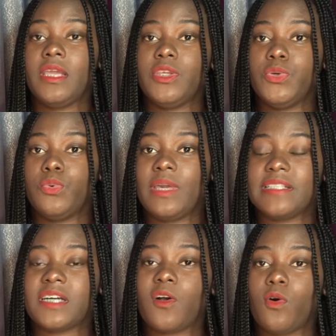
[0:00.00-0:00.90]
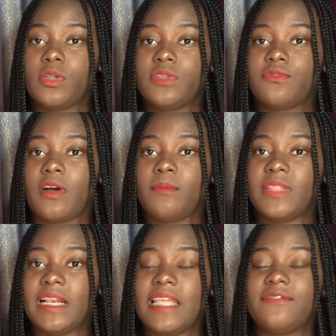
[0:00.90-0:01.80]
you get a cut from the
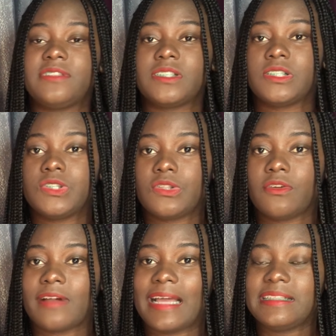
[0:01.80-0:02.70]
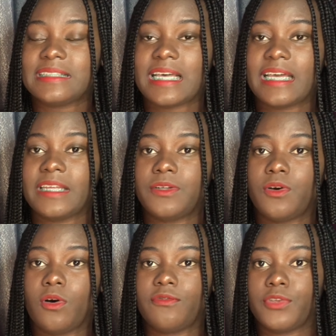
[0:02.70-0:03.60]
left to the right side
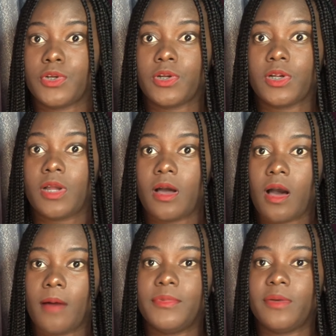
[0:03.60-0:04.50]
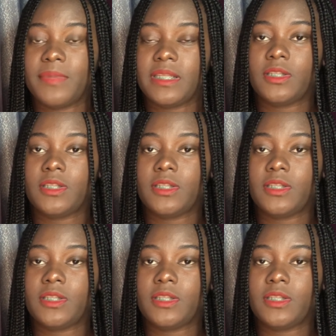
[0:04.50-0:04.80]
of your abdomen,